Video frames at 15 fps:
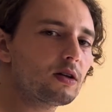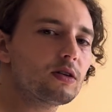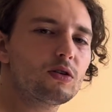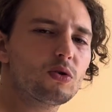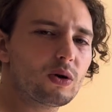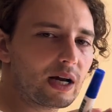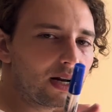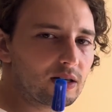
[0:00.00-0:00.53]

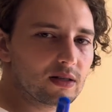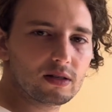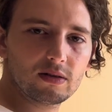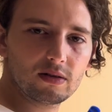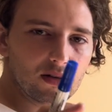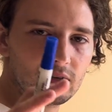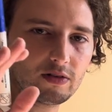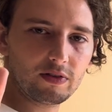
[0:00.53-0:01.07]
you can
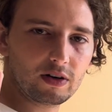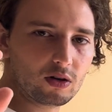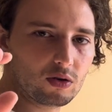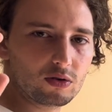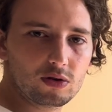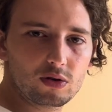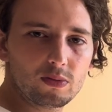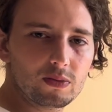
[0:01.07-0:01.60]
even
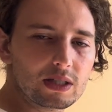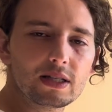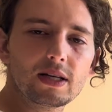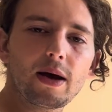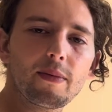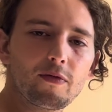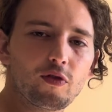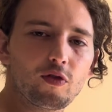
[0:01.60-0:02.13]
consume
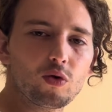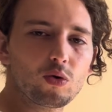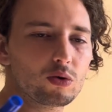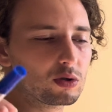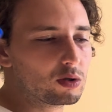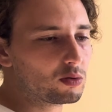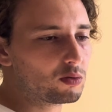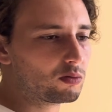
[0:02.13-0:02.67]
some
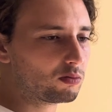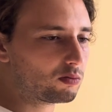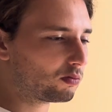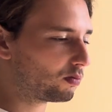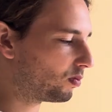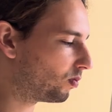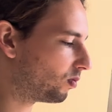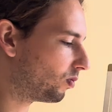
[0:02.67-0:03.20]
fruits
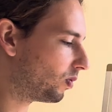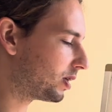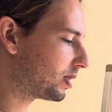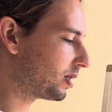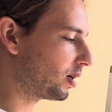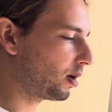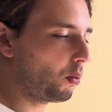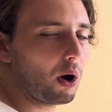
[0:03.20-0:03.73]
once
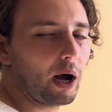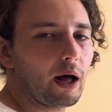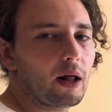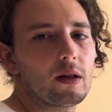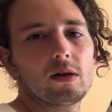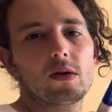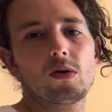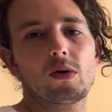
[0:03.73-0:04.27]
in a
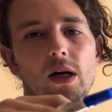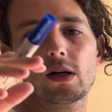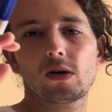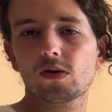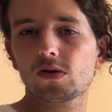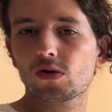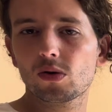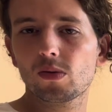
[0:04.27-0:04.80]
while, you can
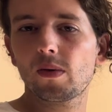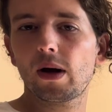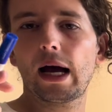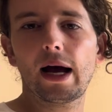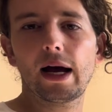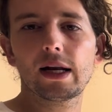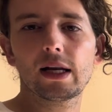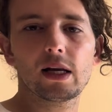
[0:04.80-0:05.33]
consume
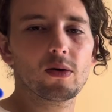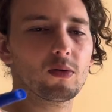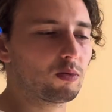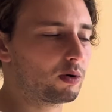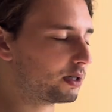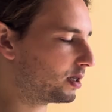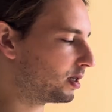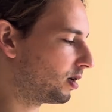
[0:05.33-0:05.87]
honey
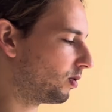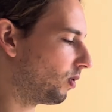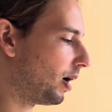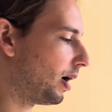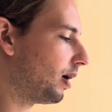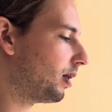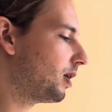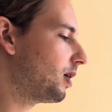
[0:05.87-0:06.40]
once in a
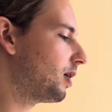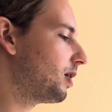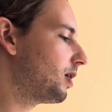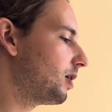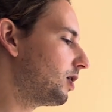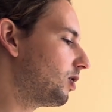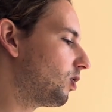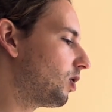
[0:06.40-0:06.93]
while,
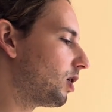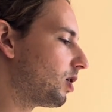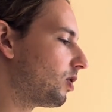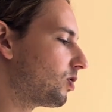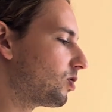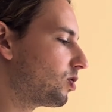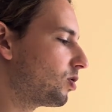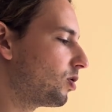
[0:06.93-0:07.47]
You can
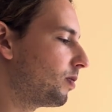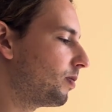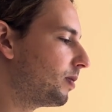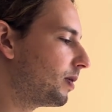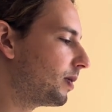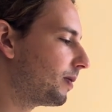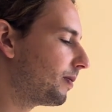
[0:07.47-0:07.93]
consume